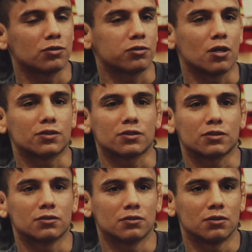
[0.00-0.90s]
and there's losses.
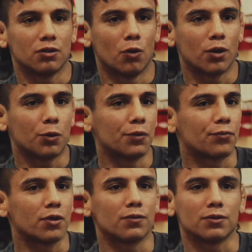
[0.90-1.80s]
You know, no one can win
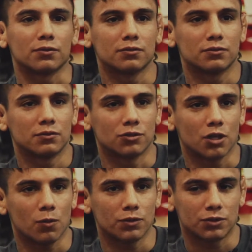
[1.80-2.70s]
forever. There's
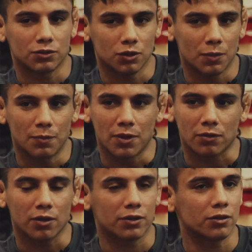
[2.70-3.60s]
always somebody
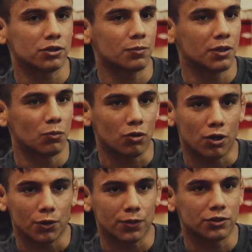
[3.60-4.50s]
better out there, somebody more
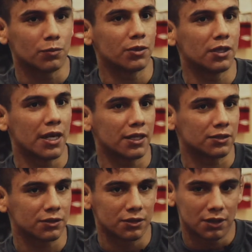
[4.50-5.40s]
hungry, somebody that
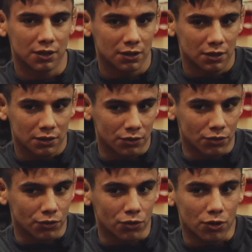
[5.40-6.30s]
has, you
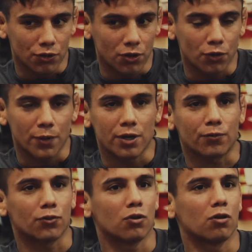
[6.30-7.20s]
know, you're on the radar
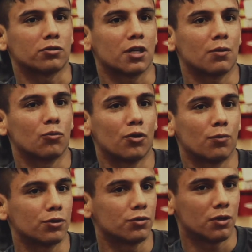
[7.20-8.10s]
for a long time more
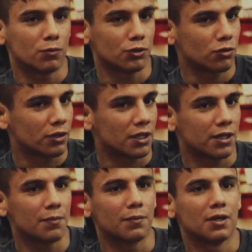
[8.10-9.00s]
than what you're looking at
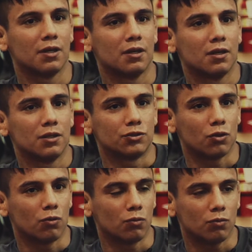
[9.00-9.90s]
them. So